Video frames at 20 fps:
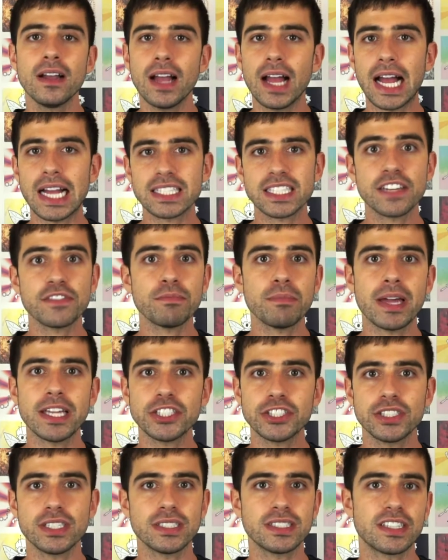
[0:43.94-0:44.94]
As I've
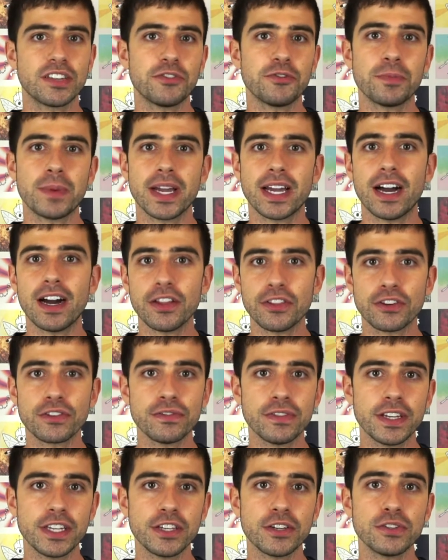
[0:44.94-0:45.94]
mentioned in some of my
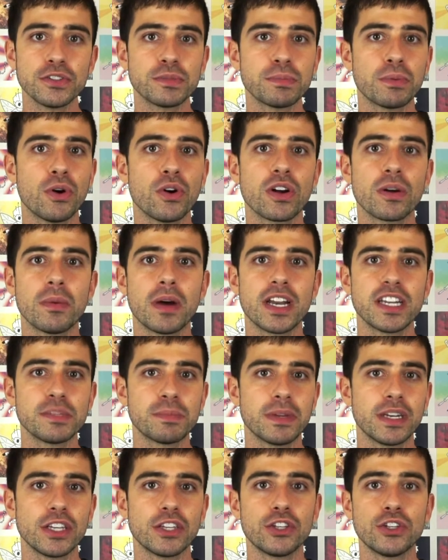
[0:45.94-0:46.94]
other videos, Pokemon has
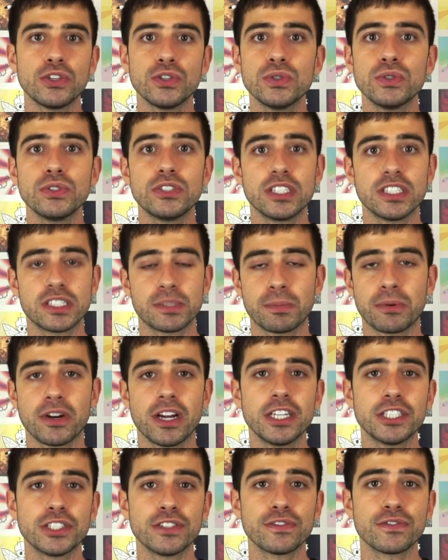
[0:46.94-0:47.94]
been a huge
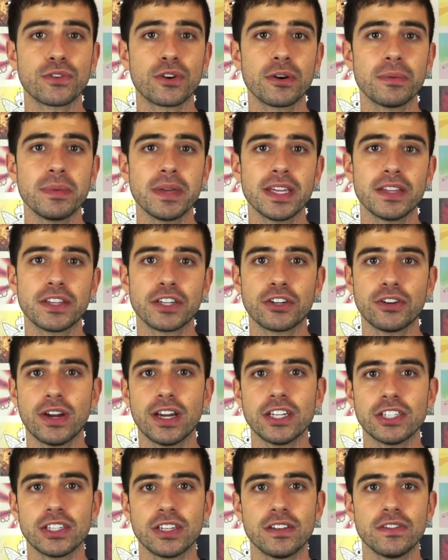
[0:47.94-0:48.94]
inspiration for me in the
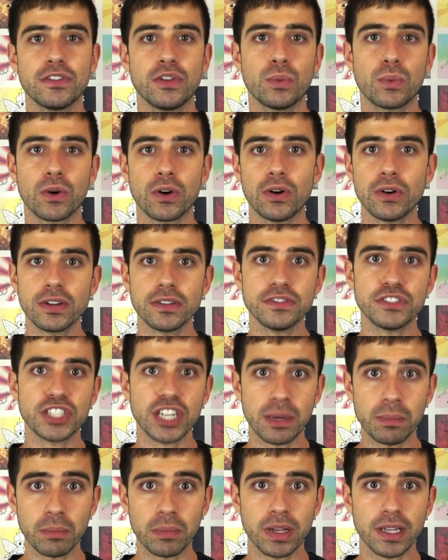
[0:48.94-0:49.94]
creation of the world of
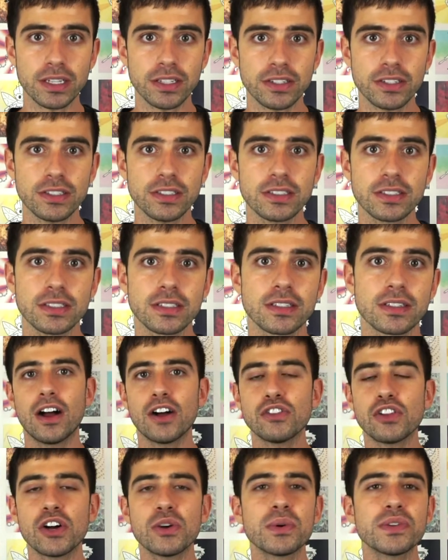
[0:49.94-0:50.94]
Gem Blenders.
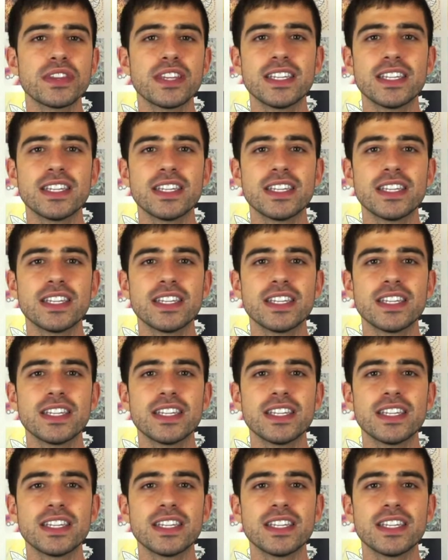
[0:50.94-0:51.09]
Along with the